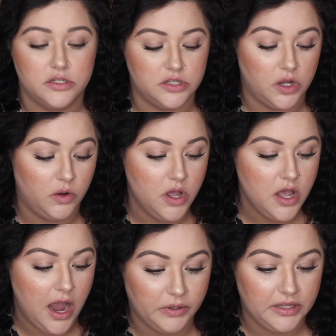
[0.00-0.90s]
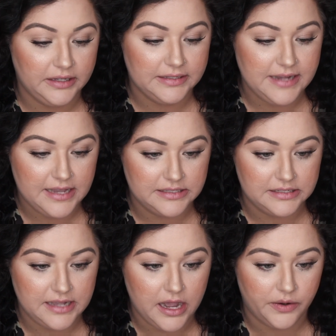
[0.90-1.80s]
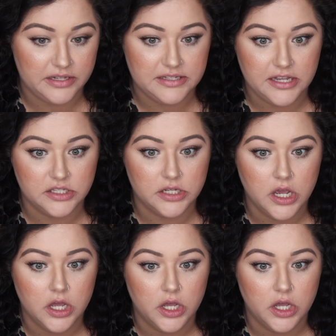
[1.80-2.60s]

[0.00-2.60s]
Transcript: So I'm really gonna test this out. It says,